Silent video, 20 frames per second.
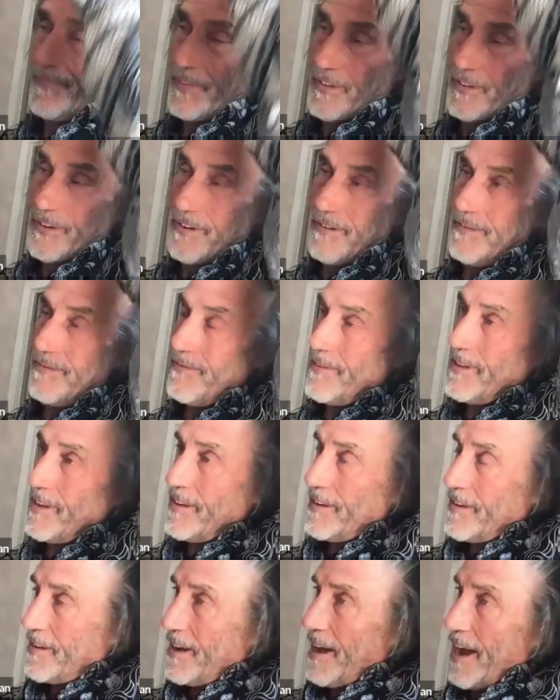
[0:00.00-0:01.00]
So
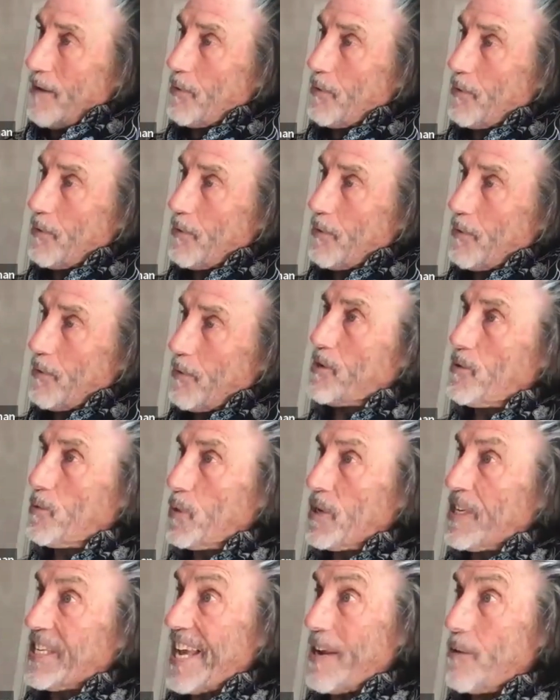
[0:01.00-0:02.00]
I would hope you
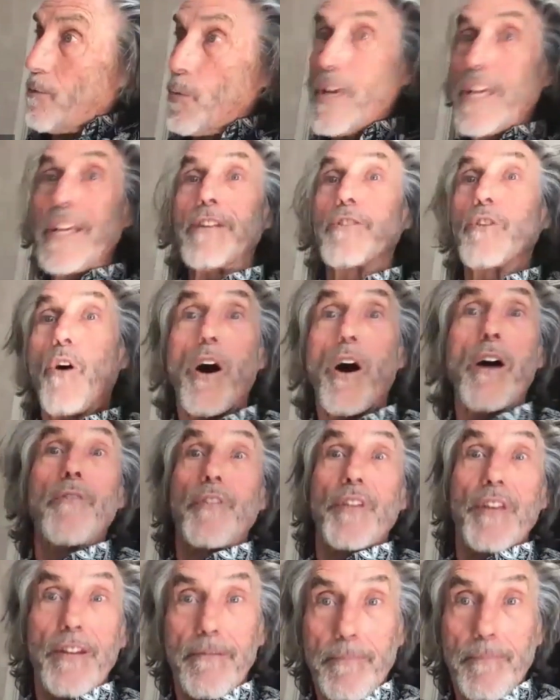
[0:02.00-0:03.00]
would get weaned off
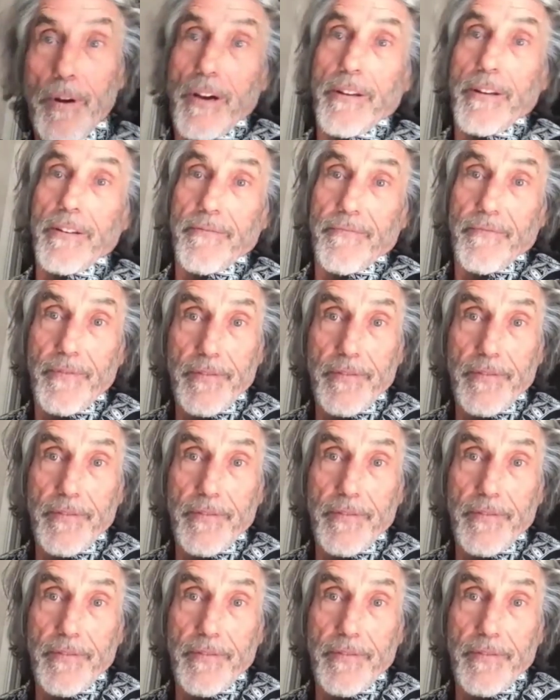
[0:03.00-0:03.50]
it, but